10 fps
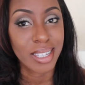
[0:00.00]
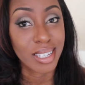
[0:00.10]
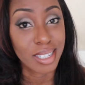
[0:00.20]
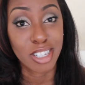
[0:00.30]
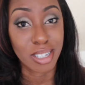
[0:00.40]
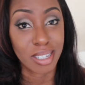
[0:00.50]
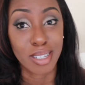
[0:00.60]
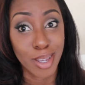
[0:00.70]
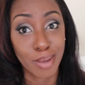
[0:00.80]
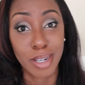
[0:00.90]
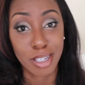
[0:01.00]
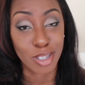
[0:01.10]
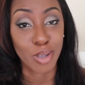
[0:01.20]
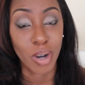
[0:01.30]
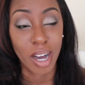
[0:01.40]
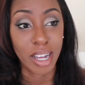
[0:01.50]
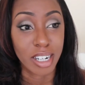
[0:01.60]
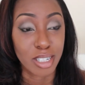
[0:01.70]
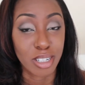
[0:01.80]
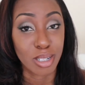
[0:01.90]
It's just as human as you are, and
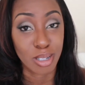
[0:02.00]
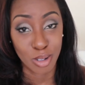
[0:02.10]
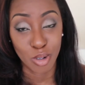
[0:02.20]
it's just as